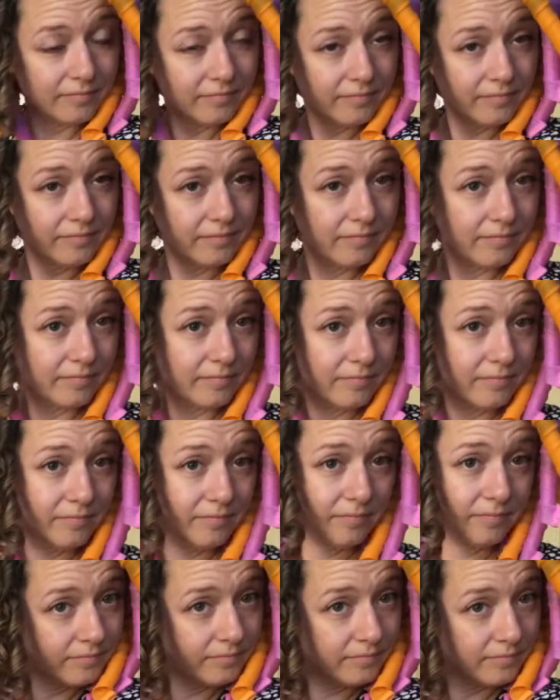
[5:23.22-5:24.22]

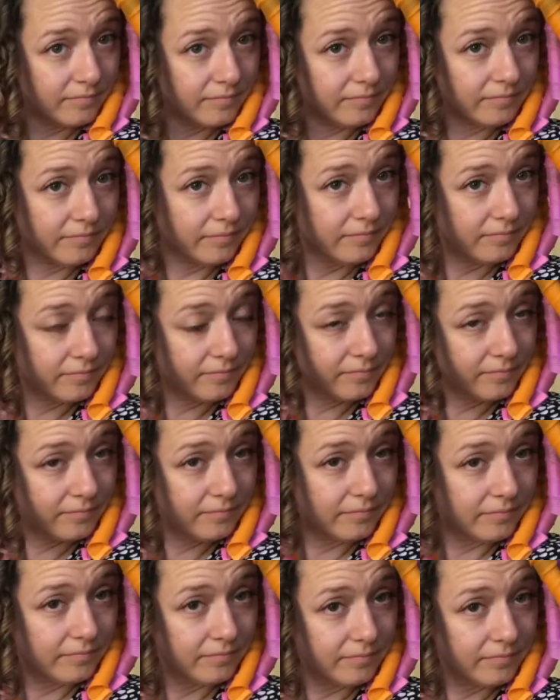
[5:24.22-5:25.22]

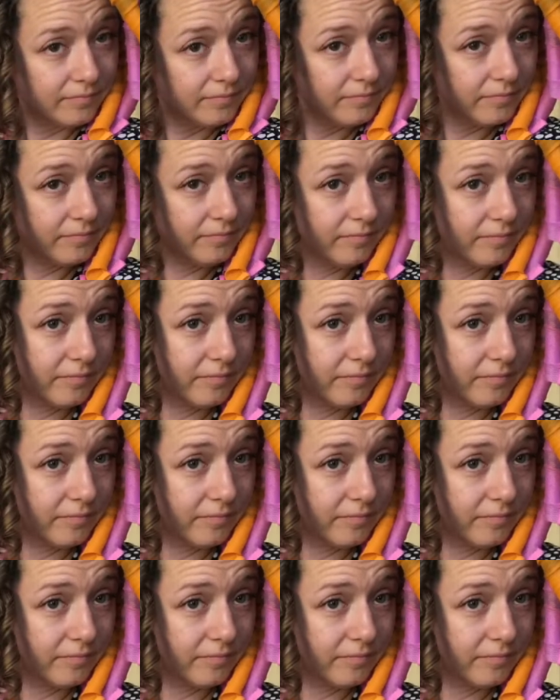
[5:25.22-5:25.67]
(no one is talking)